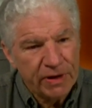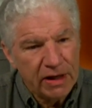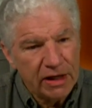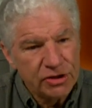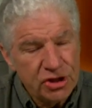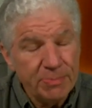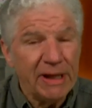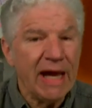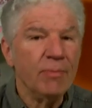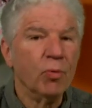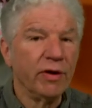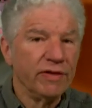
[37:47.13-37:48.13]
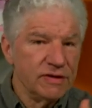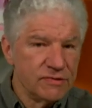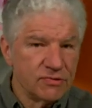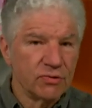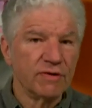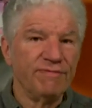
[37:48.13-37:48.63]
Uh, she became one of these
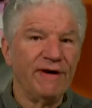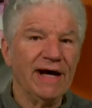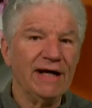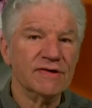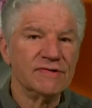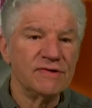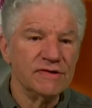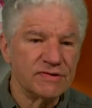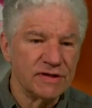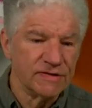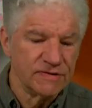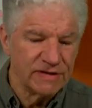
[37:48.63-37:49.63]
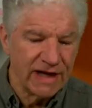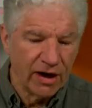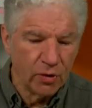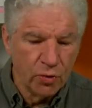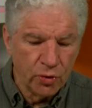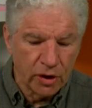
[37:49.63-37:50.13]
certified assistants now
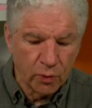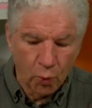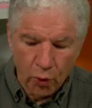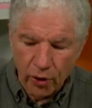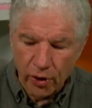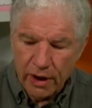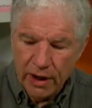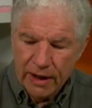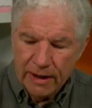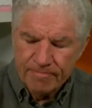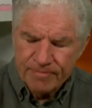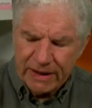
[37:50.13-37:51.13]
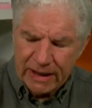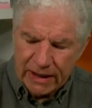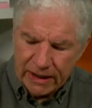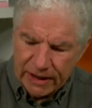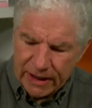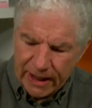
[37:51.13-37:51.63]
who can work
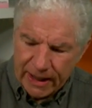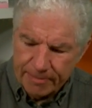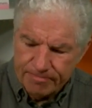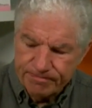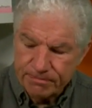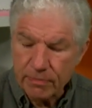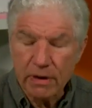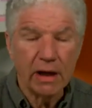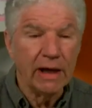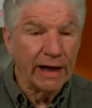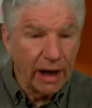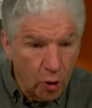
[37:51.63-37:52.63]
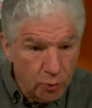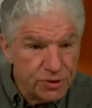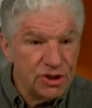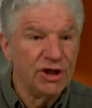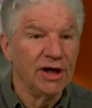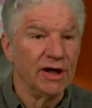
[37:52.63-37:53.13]
in, uh, and I hope
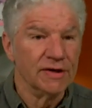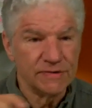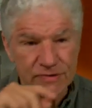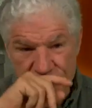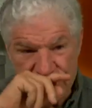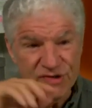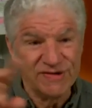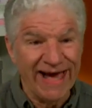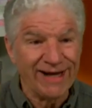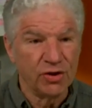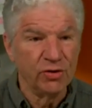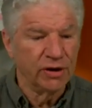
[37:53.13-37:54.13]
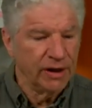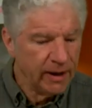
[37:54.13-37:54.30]
she does, she's that good,